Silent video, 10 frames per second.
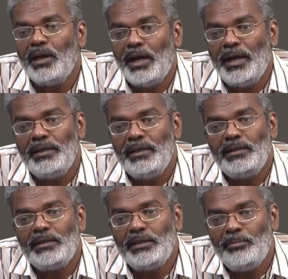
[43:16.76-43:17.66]

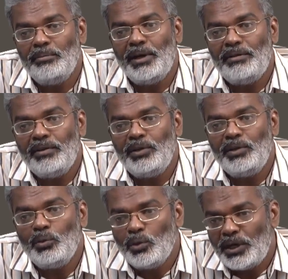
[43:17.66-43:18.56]
And when you
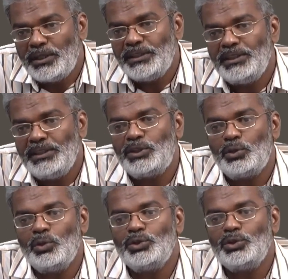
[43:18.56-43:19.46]
look at these
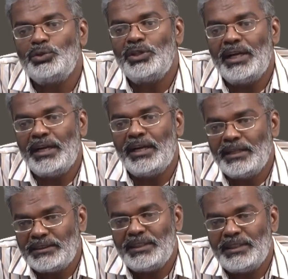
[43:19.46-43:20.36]
stones, you can
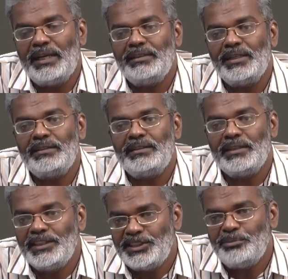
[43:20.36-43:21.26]
understand that
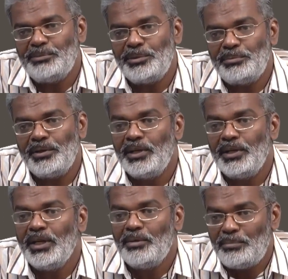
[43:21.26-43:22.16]
ancient people
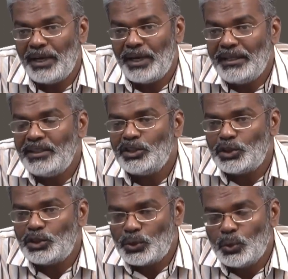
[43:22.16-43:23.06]
planted
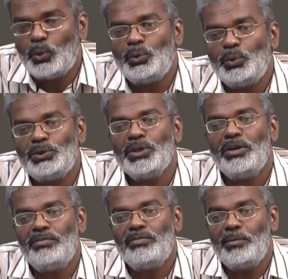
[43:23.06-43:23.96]
stones
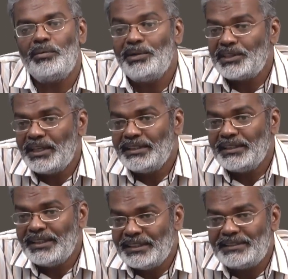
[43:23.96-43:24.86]
for measuring
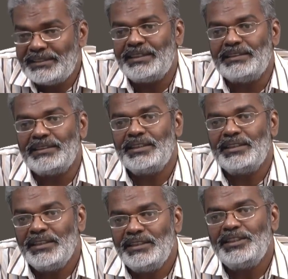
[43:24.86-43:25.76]
the distance.
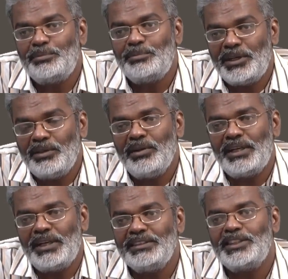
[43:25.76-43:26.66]
In this particular
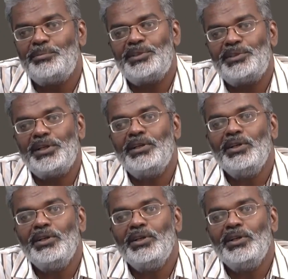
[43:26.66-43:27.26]
inscription,